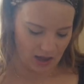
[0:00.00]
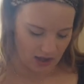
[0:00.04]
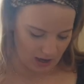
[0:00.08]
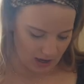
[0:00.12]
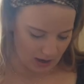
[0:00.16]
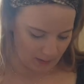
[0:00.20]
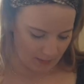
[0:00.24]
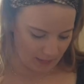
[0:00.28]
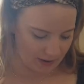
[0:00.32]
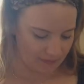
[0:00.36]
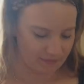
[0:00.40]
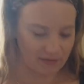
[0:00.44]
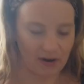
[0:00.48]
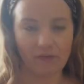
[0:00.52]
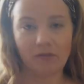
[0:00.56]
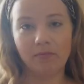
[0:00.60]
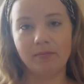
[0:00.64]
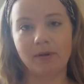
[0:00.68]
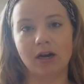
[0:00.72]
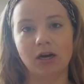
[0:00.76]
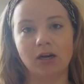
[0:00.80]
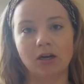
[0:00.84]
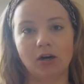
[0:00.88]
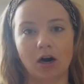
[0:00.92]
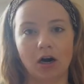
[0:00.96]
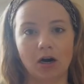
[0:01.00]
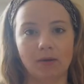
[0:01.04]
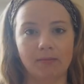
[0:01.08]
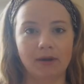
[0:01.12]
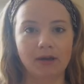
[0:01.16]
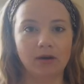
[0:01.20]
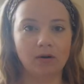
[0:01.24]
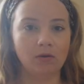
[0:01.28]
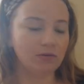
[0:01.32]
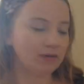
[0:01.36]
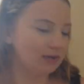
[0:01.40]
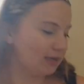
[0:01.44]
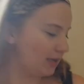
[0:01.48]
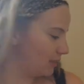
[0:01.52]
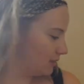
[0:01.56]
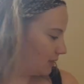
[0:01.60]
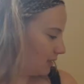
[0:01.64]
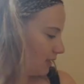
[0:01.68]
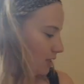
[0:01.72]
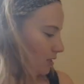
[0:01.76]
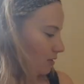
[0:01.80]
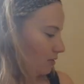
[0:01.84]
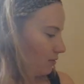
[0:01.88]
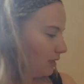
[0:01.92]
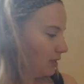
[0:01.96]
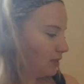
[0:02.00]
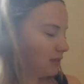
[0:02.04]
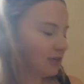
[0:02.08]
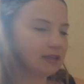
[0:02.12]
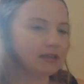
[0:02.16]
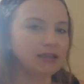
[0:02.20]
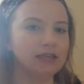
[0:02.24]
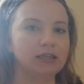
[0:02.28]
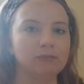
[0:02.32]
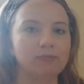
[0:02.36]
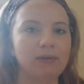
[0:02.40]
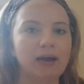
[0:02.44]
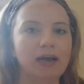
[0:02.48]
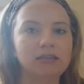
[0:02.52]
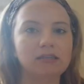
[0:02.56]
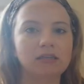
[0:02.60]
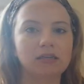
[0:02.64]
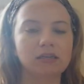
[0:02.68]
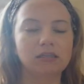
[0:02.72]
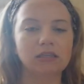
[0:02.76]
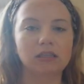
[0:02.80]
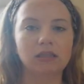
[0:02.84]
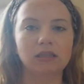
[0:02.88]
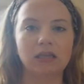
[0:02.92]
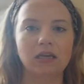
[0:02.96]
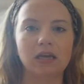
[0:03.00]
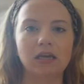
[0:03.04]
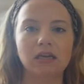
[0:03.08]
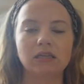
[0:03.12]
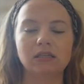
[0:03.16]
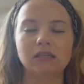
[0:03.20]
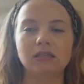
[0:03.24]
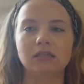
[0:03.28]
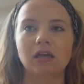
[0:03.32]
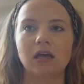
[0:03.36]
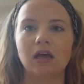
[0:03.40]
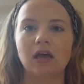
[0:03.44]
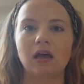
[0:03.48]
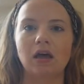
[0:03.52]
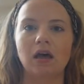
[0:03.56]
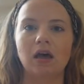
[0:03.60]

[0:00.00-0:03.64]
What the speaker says: and I've never made a garment, only accessories like these baskets and things.